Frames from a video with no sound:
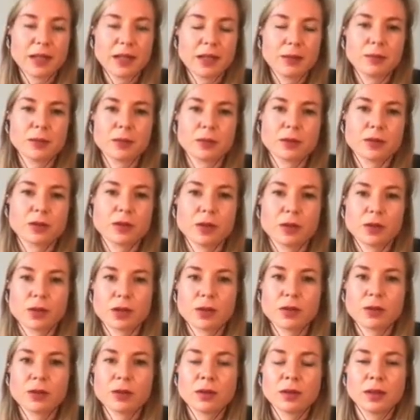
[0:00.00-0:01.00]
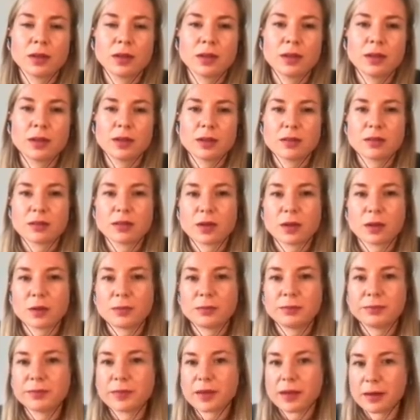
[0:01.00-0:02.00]
So if you're just doing a simple
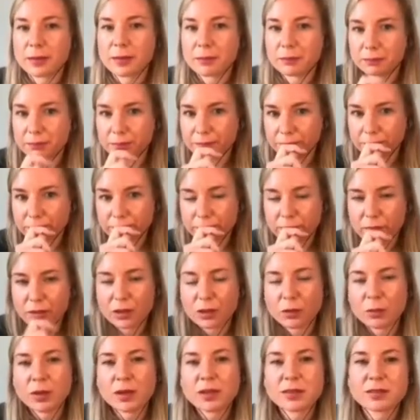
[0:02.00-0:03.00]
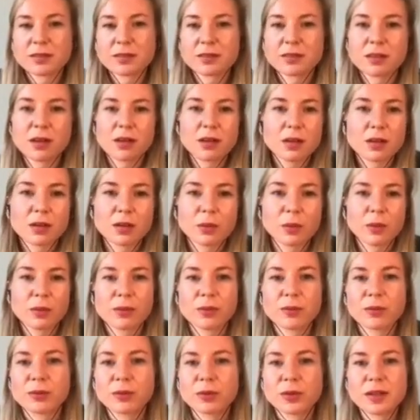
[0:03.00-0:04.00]
implementation or a small pilot,
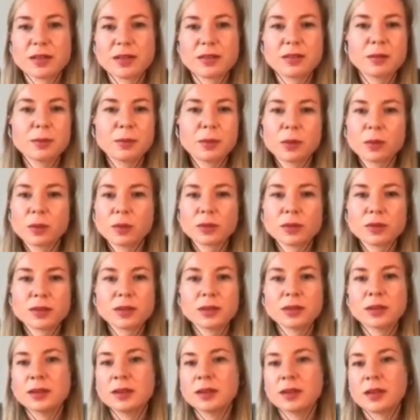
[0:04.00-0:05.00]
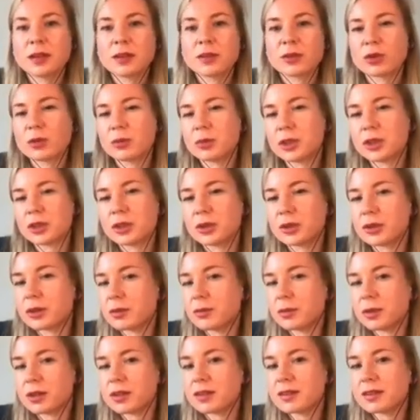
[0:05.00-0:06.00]
that
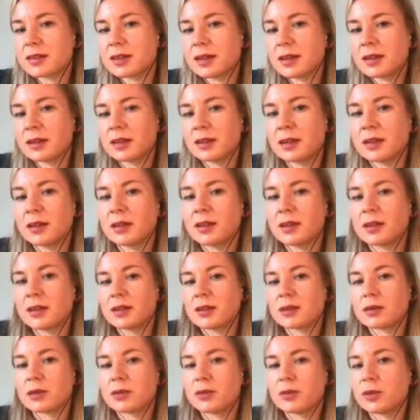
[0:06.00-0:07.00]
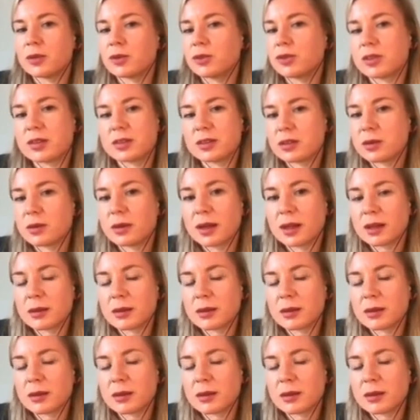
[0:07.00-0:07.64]
might be fine, get some free support.